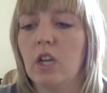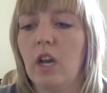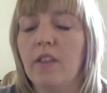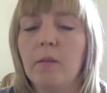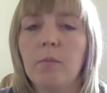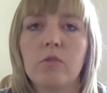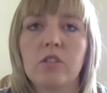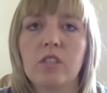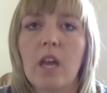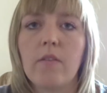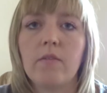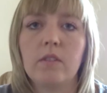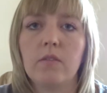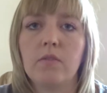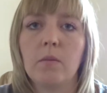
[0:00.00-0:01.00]
I think it was
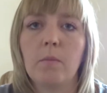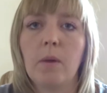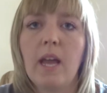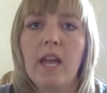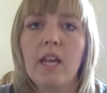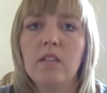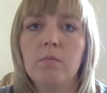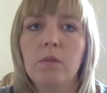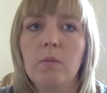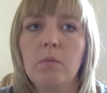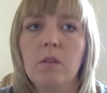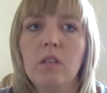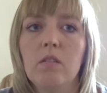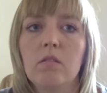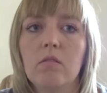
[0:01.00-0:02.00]
7 different pairs
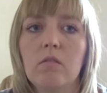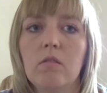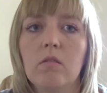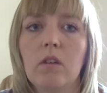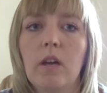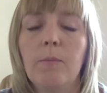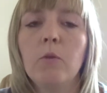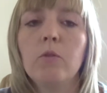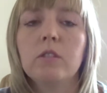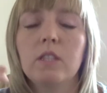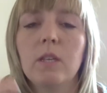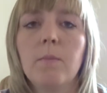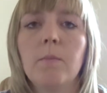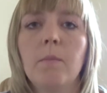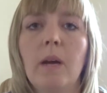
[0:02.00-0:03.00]
maybe. And most
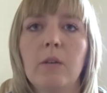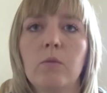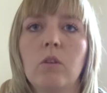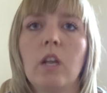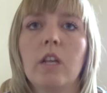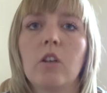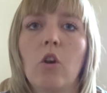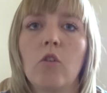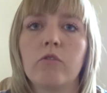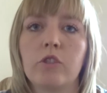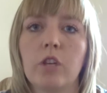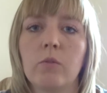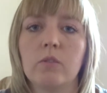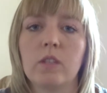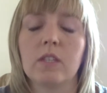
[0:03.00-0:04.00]
of them, mine were like long
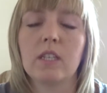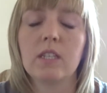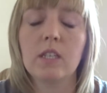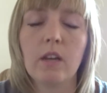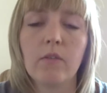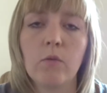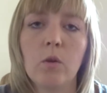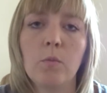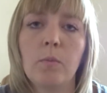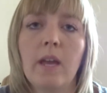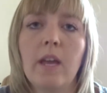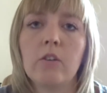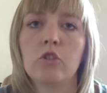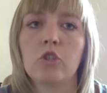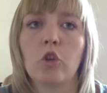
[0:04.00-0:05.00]
trousers. I did have 1
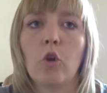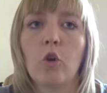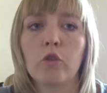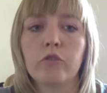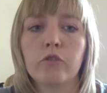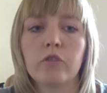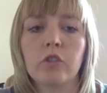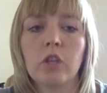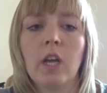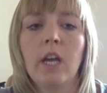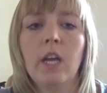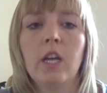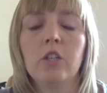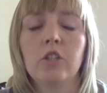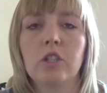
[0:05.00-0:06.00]
pair of shorts,
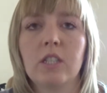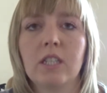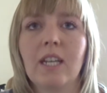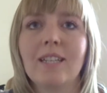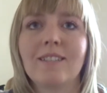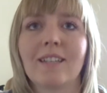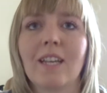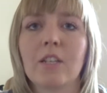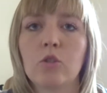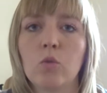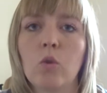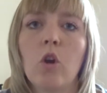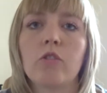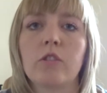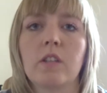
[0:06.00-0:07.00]
just in case I get
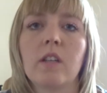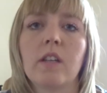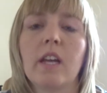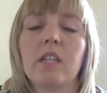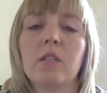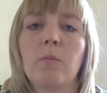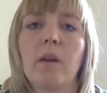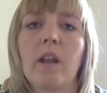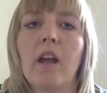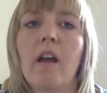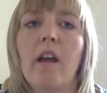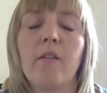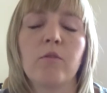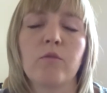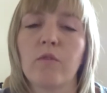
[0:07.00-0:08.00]
too hot in the night,
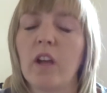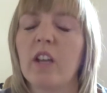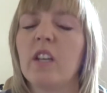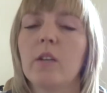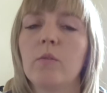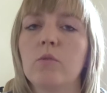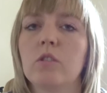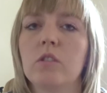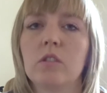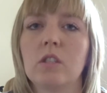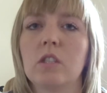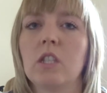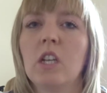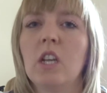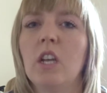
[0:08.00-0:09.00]
but I was fine. It
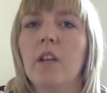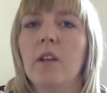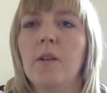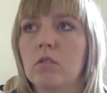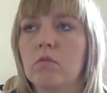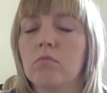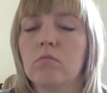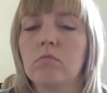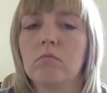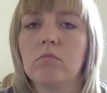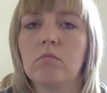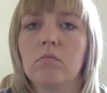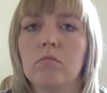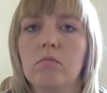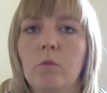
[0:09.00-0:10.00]
wasn't
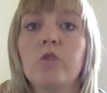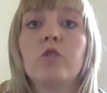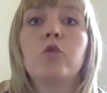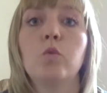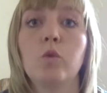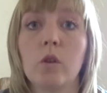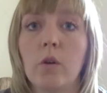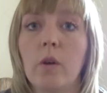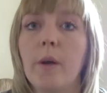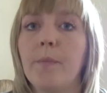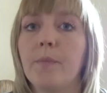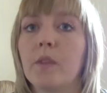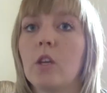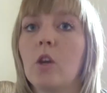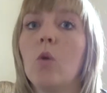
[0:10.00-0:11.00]
too
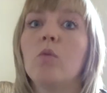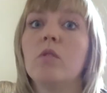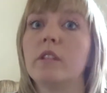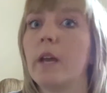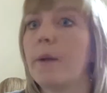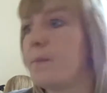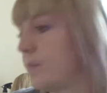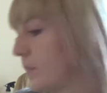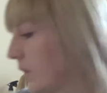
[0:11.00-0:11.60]
cold there,